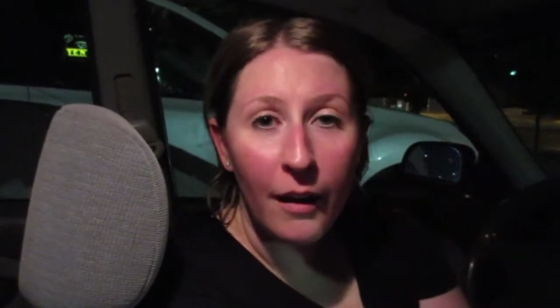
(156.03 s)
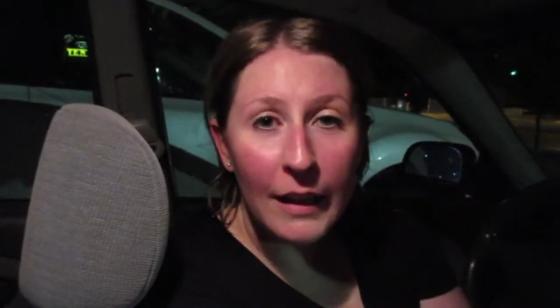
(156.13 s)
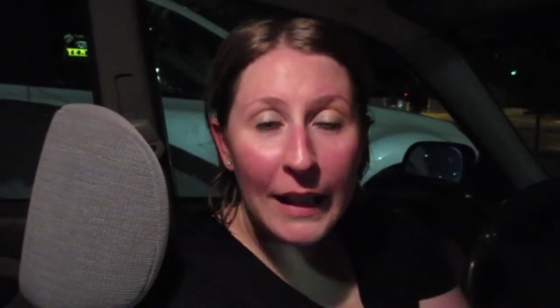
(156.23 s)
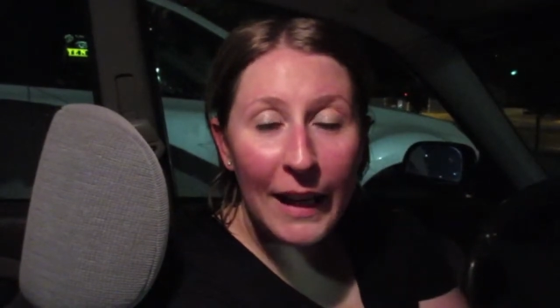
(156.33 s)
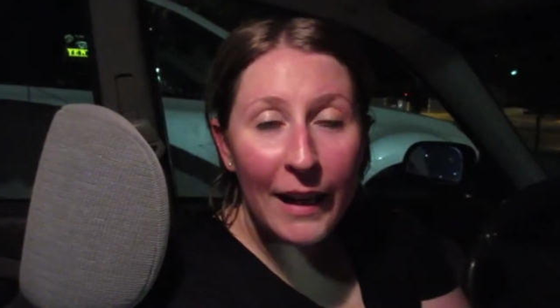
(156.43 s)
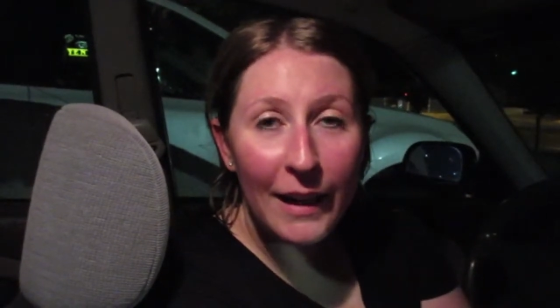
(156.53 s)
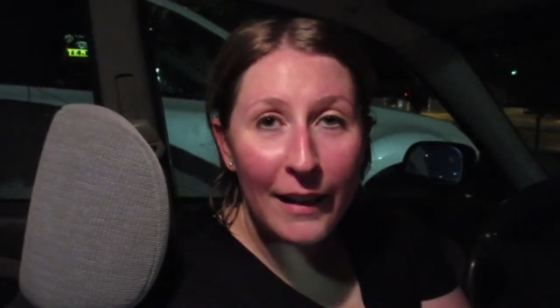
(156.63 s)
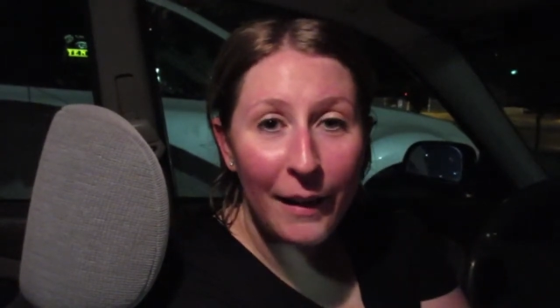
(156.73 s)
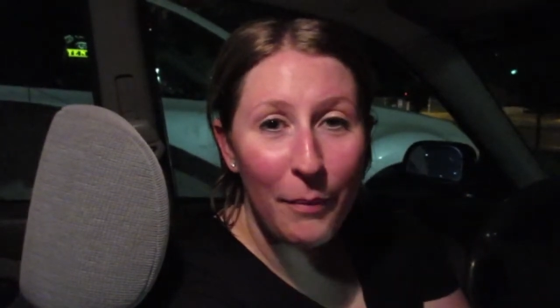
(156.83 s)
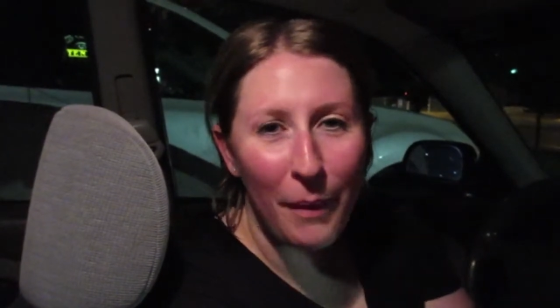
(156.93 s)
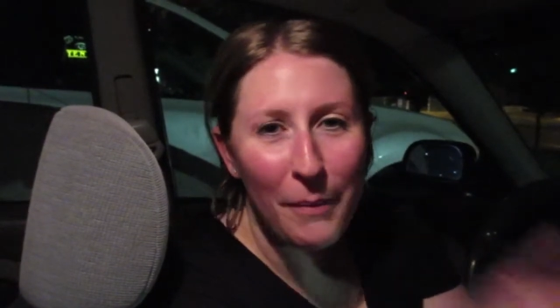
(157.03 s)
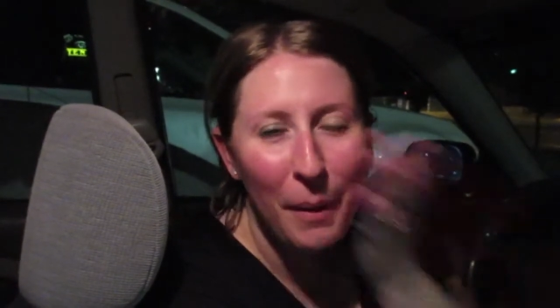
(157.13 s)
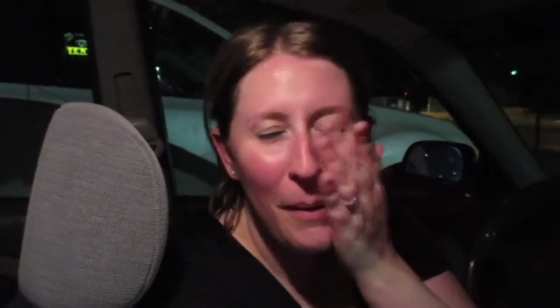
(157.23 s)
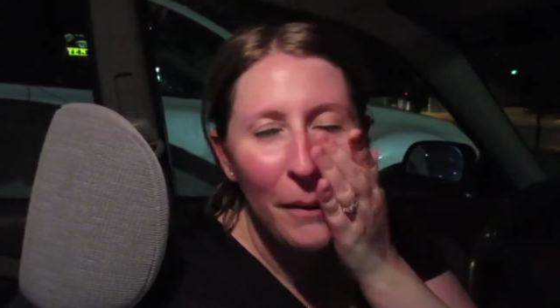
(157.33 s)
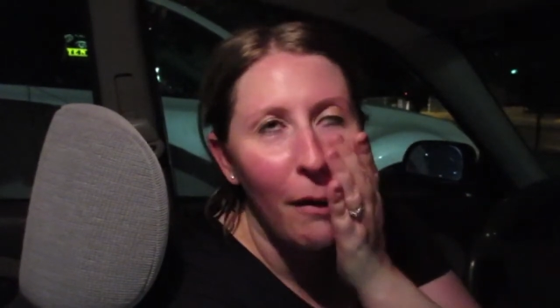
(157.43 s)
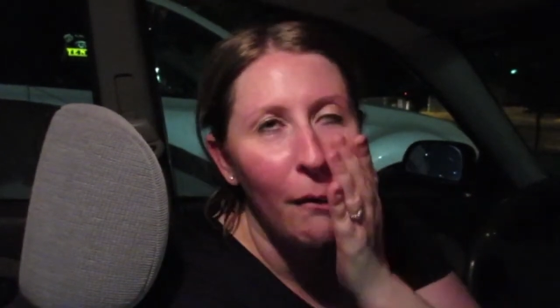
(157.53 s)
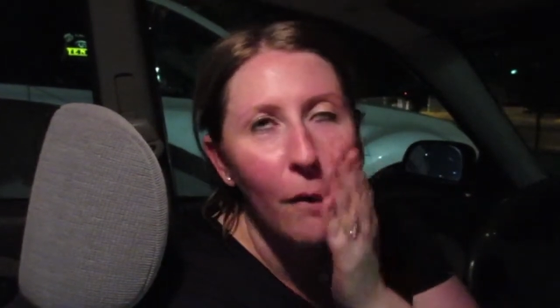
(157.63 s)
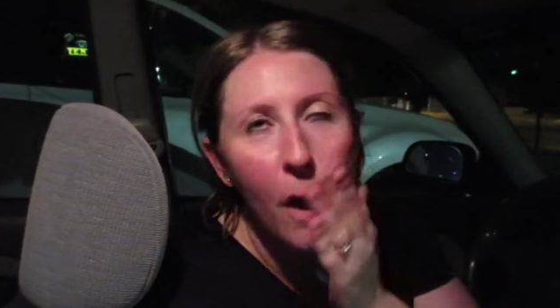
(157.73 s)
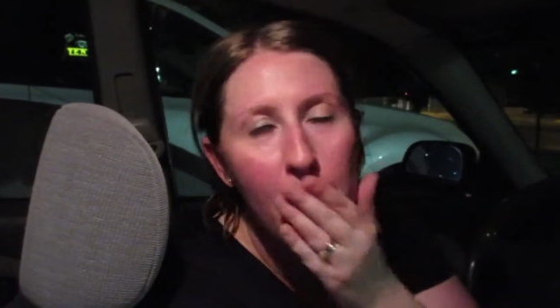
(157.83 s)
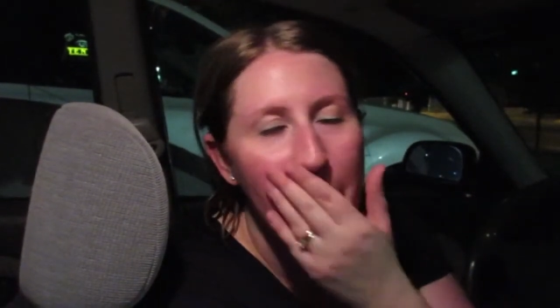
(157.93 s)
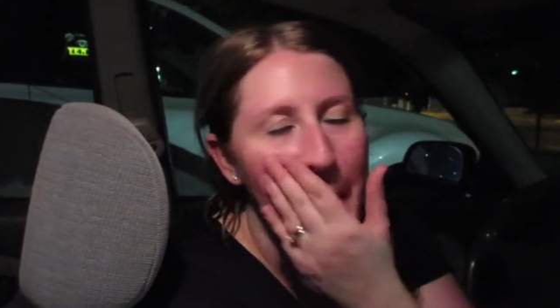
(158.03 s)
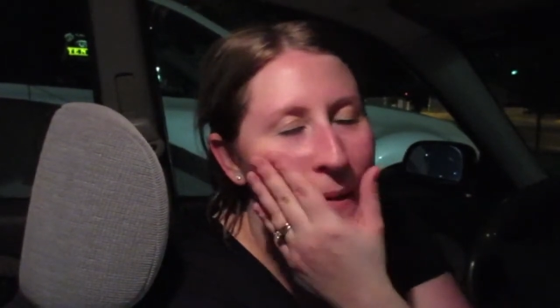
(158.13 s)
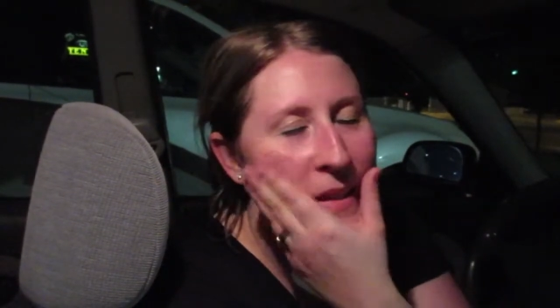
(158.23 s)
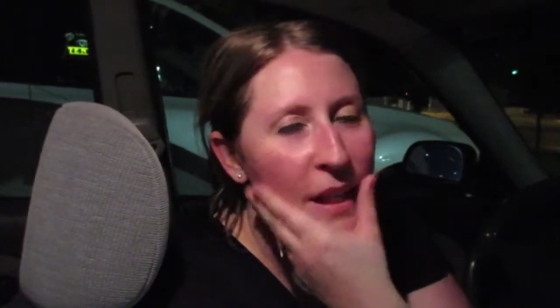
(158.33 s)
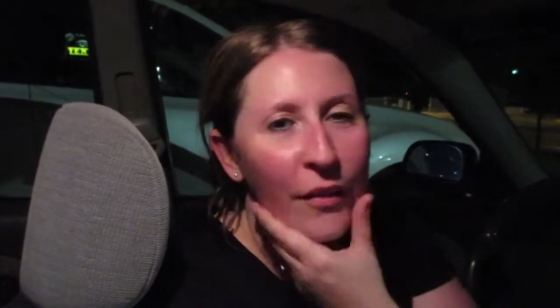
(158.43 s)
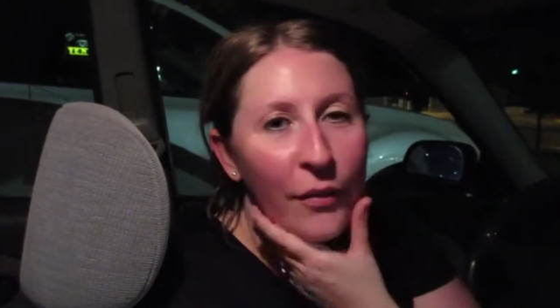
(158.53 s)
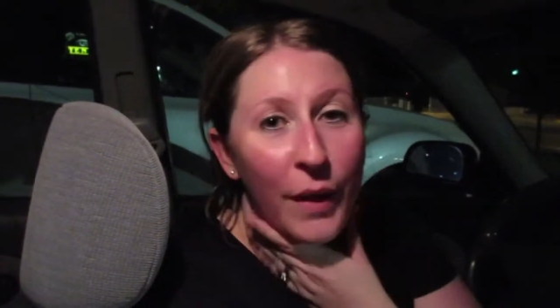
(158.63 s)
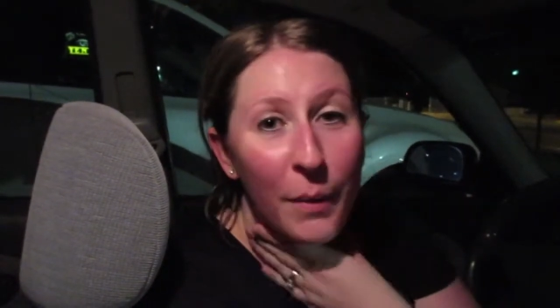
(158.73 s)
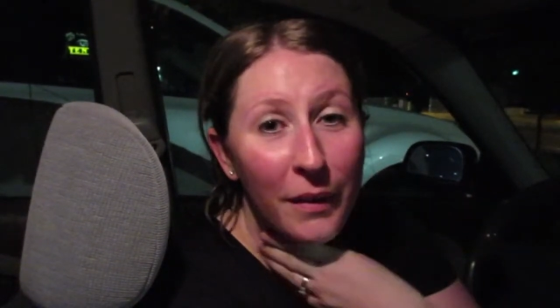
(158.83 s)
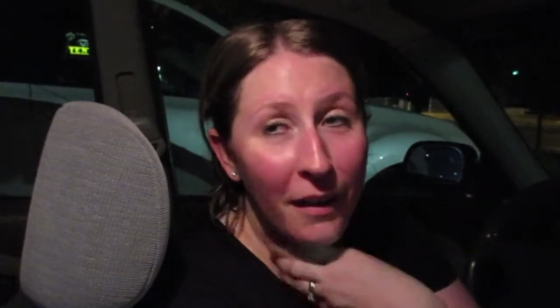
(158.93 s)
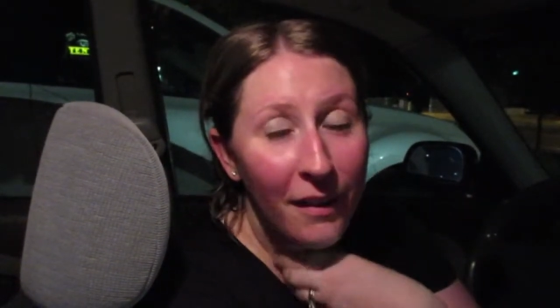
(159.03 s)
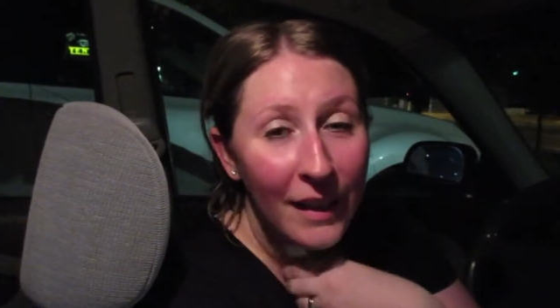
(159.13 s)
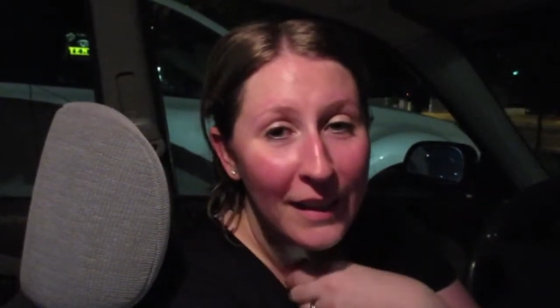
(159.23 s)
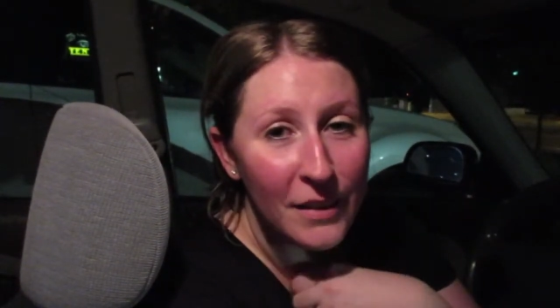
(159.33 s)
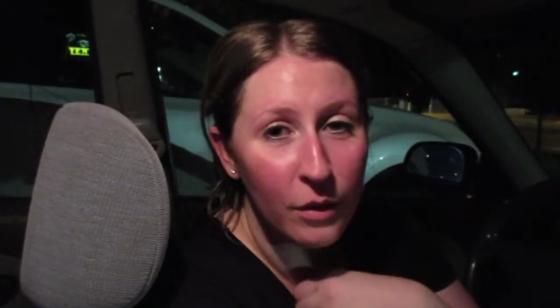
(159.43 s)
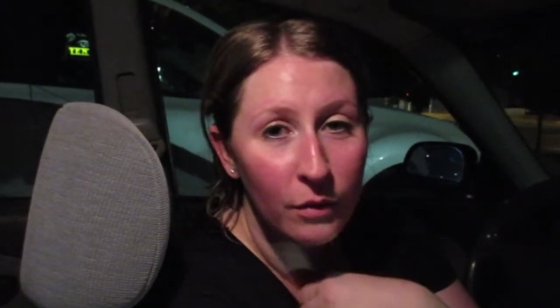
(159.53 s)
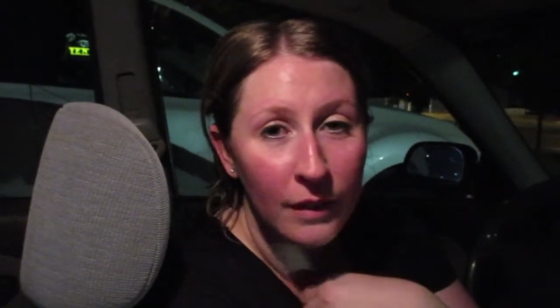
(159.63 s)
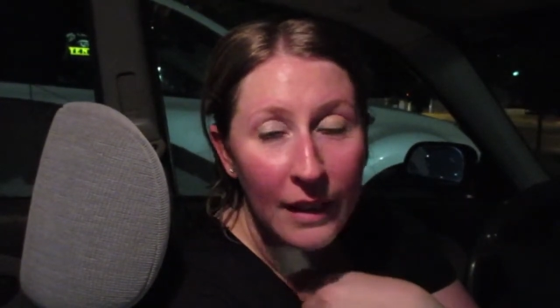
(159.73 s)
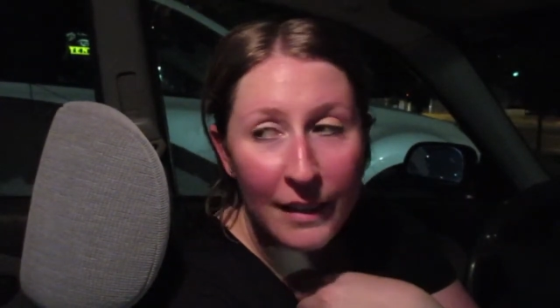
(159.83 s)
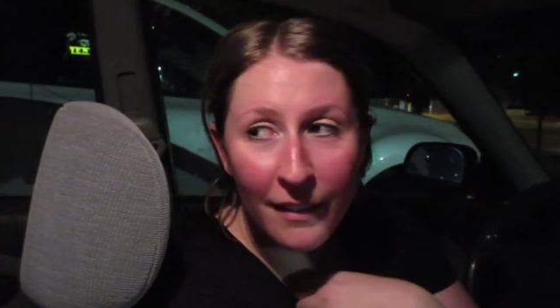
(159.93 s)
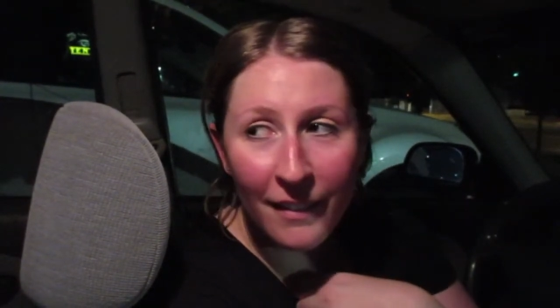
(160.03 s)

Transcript: Yeah, I probably look all red and stuff. When I work out, I get so red.